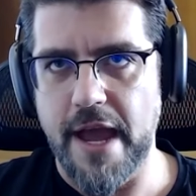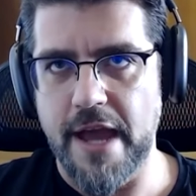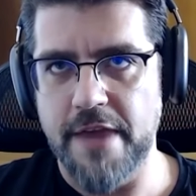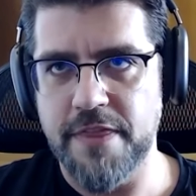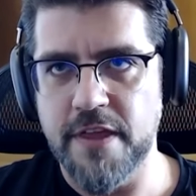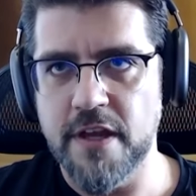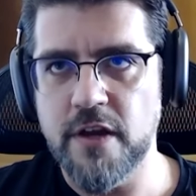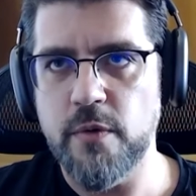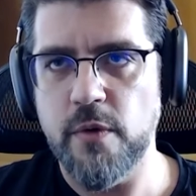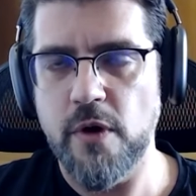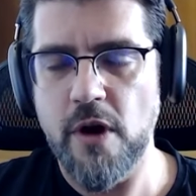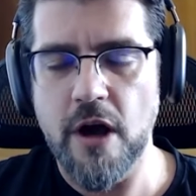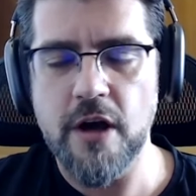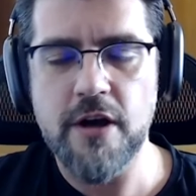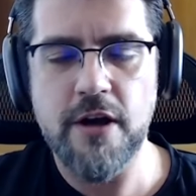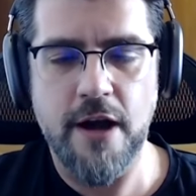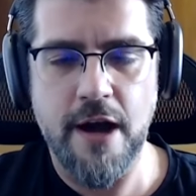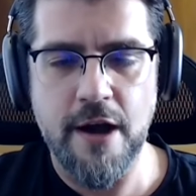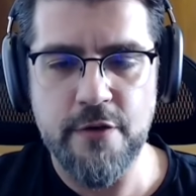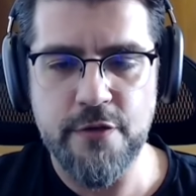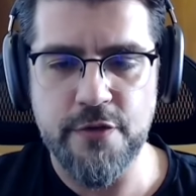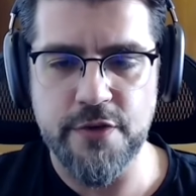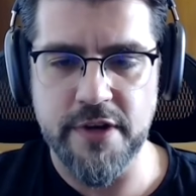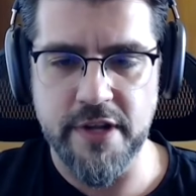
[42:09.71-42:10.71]
I think we're all
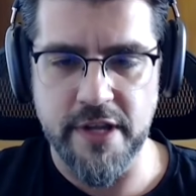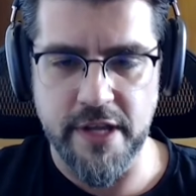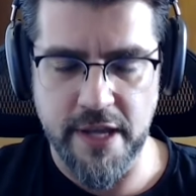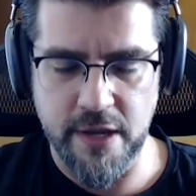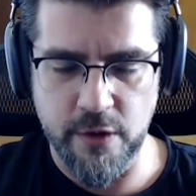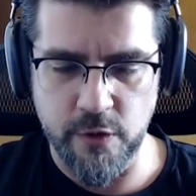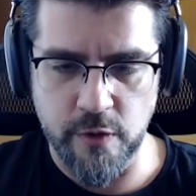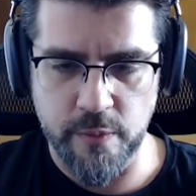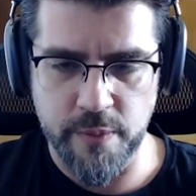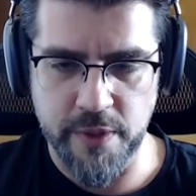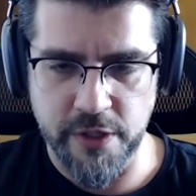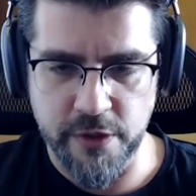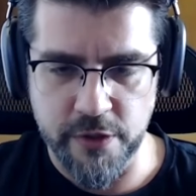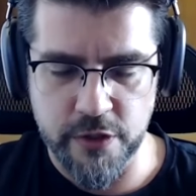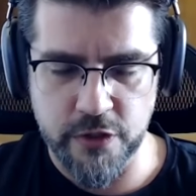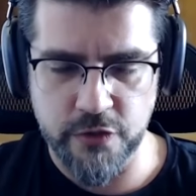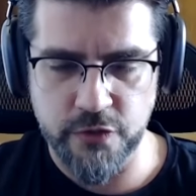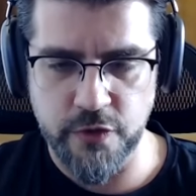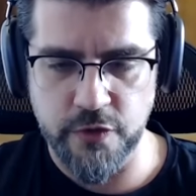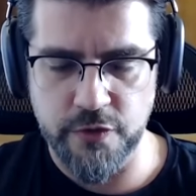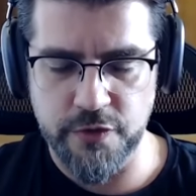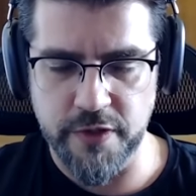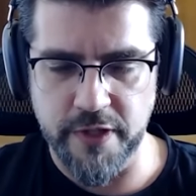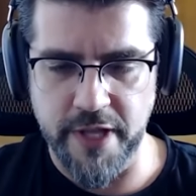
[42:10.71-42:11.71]
confident it would be
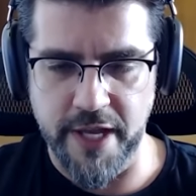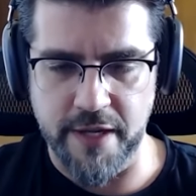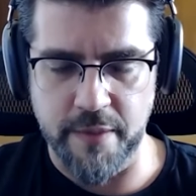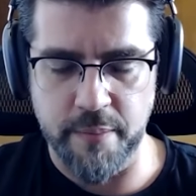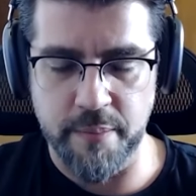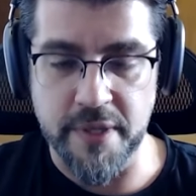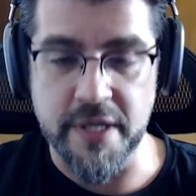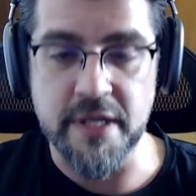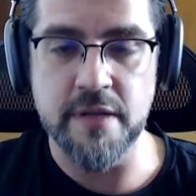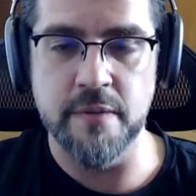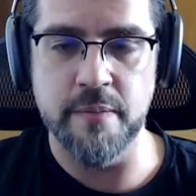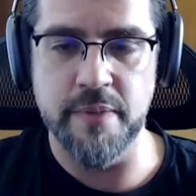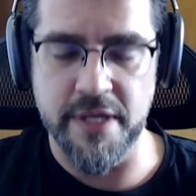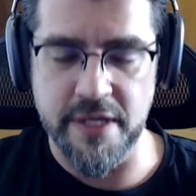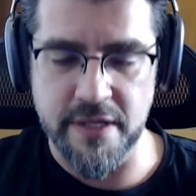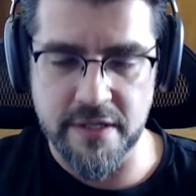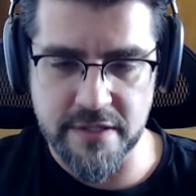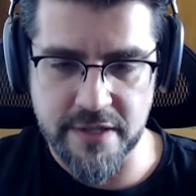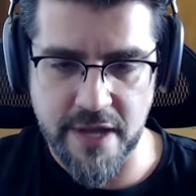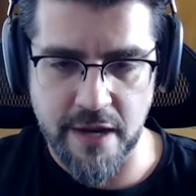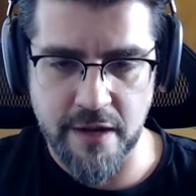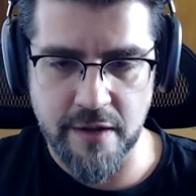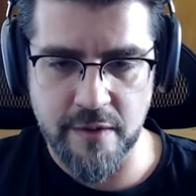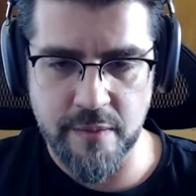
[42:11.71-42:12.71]
useful for like B2B
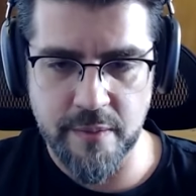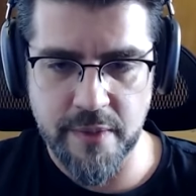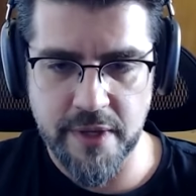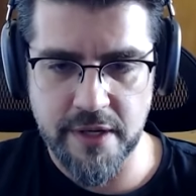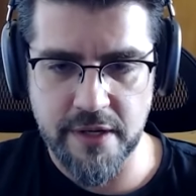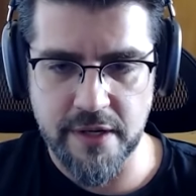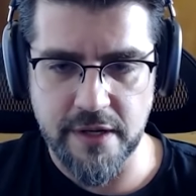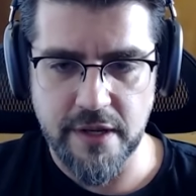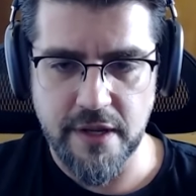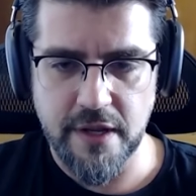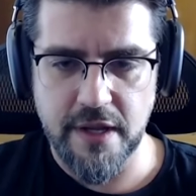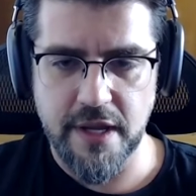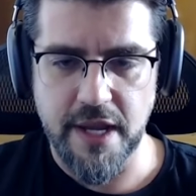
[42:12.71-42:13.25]
settlement